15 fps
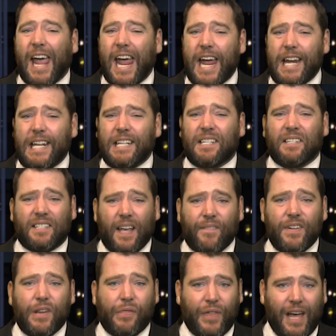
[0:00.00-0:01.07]

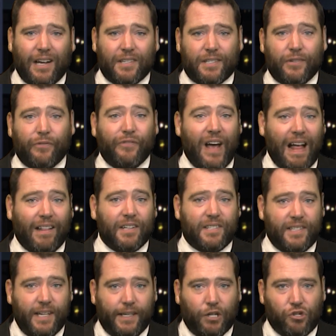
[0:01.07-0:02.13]
87,000 valid
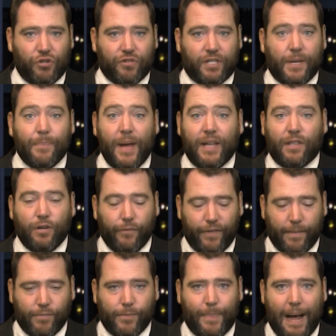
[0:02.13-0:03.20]
signatures to make the
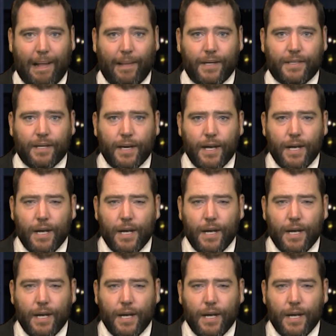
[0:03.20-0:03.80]
November ballot